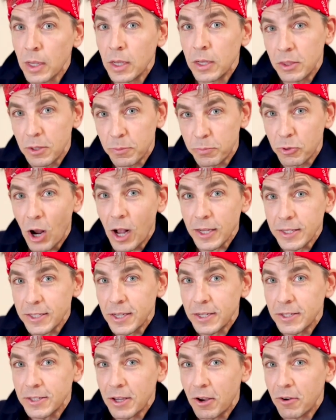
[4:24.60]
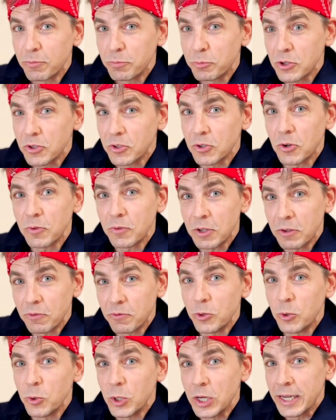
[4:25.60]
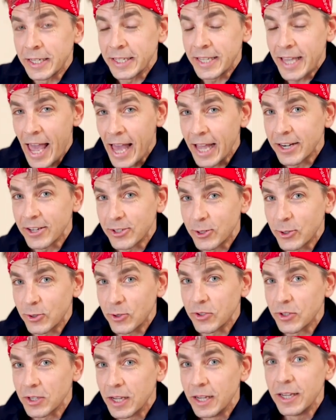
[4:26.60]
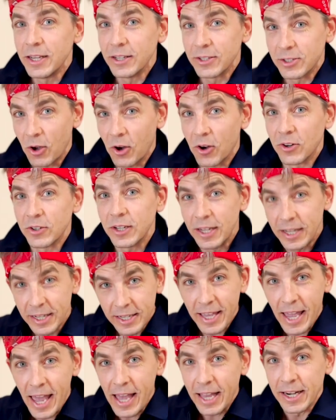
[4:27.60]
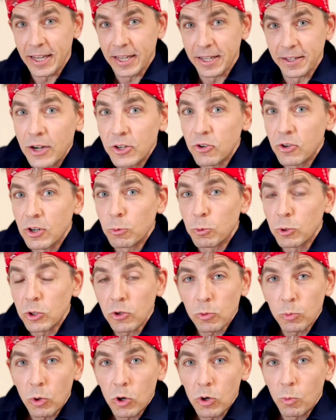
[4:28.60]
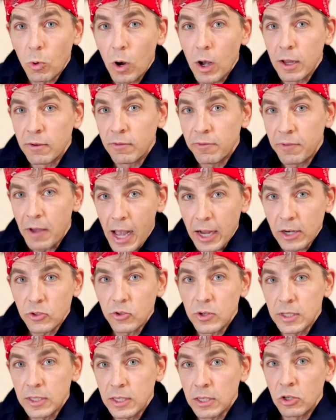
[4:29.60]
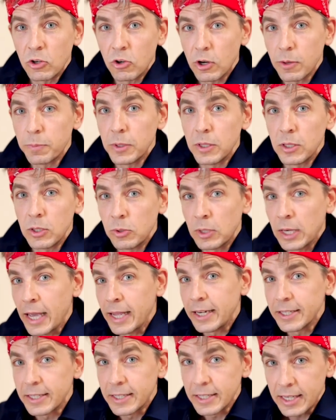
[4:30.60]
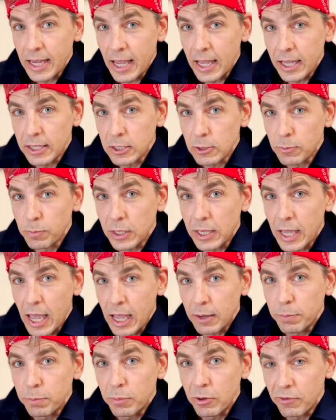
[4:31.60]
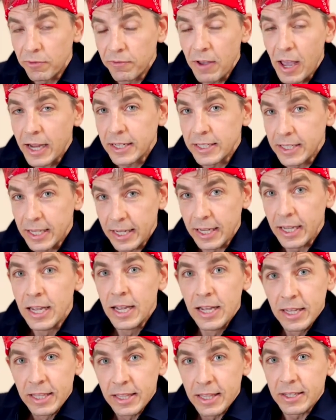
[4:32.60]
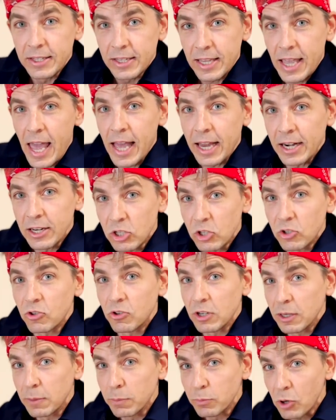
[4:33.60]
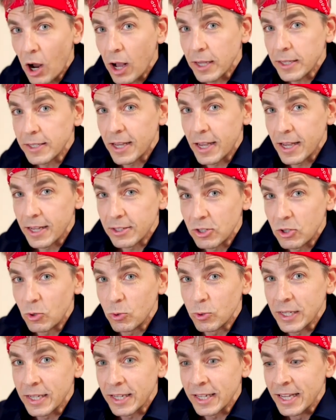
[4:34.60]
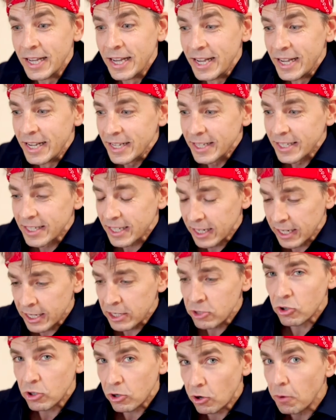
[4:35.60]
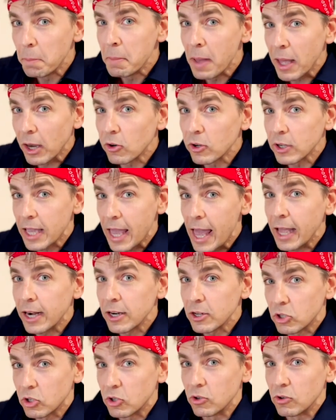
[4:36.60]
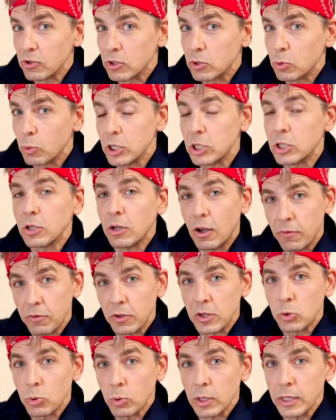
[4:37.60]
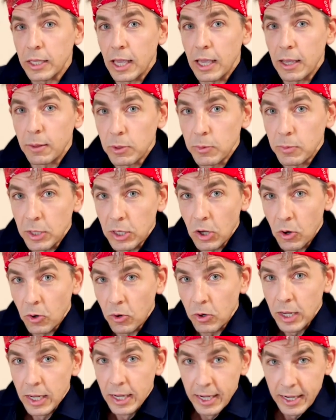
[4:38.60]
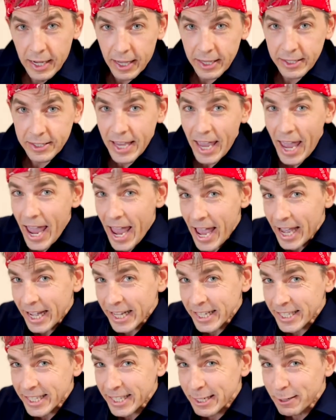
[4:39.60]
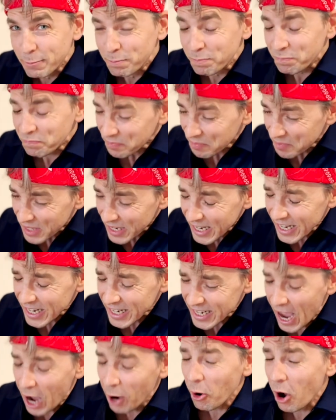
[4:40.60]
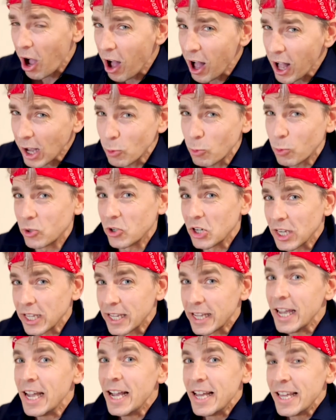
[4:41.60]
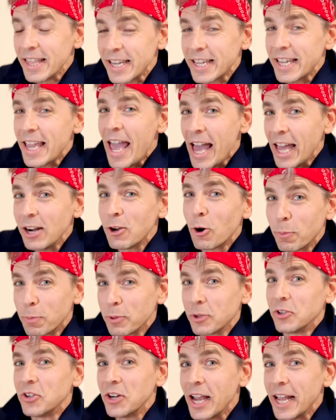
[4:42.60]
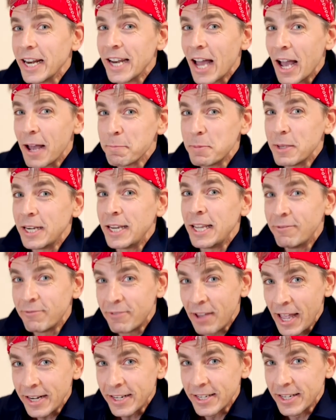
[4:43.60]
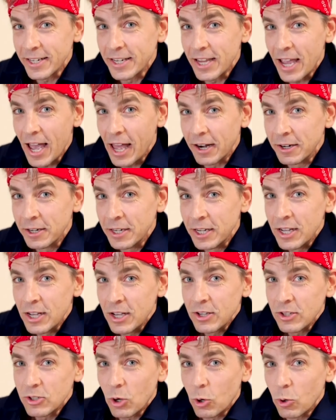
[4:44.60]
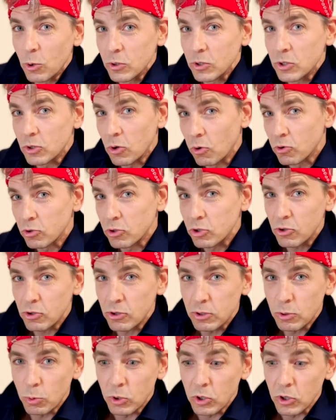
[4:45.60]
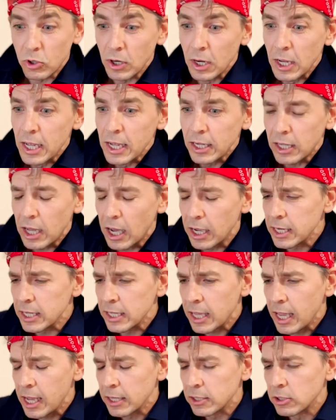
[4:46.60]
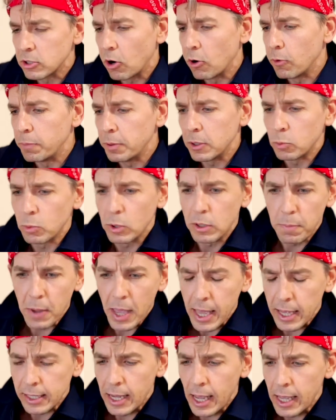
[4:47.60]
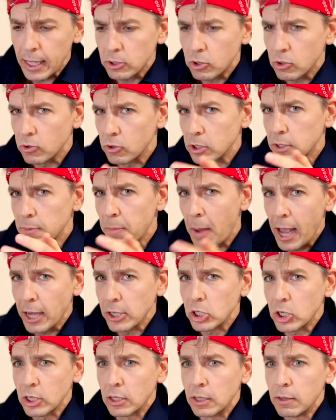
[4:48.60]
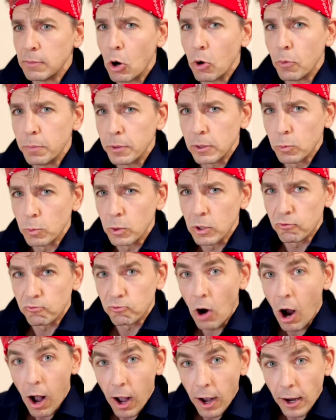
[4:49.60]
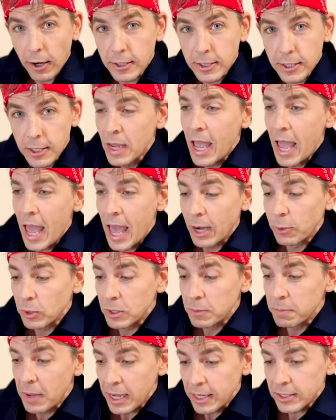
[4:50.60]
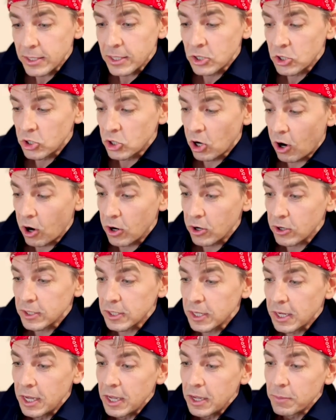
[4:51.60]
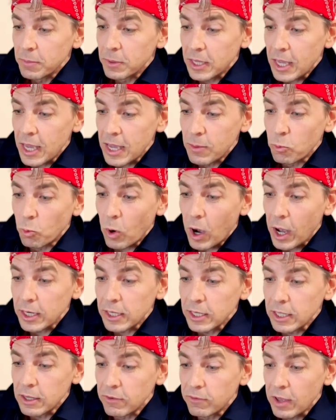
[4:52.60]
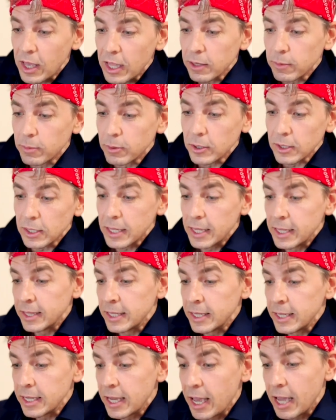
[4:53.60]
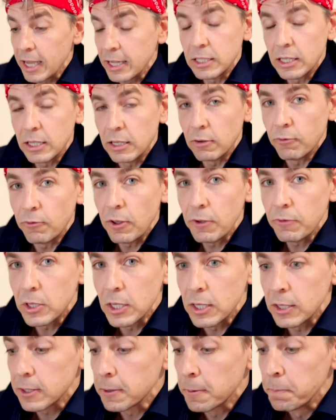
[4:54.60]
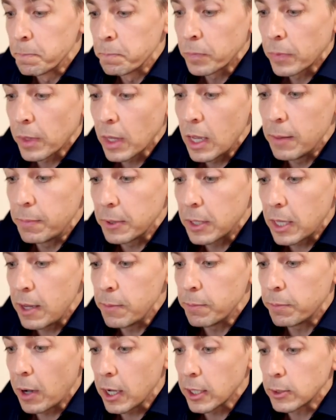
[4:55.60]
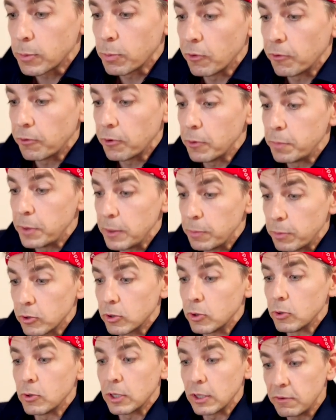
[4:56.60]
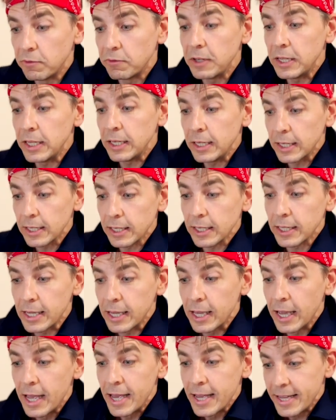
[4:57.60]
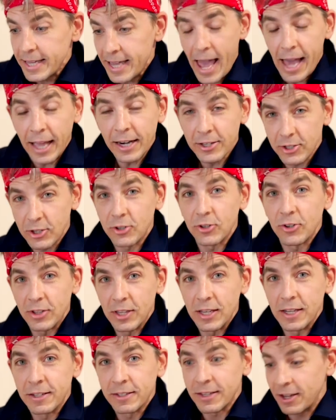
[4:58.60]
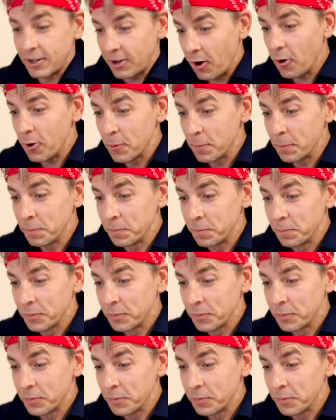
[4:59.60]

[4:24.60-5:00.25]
The process of preserving food in canisters is called canning. During World War I, factories in Europe and the United States began perfecting this canistering process using cylindrical metal canisters, which eventually came to be known as cans. Now, awkwardly, the can opener had not been invented yet, so soldiers were cutting cans open with bayonets or smashing them open with rocks. And when mason jars became widely available in the 1850s, it became possible for people to conveniently canister things at home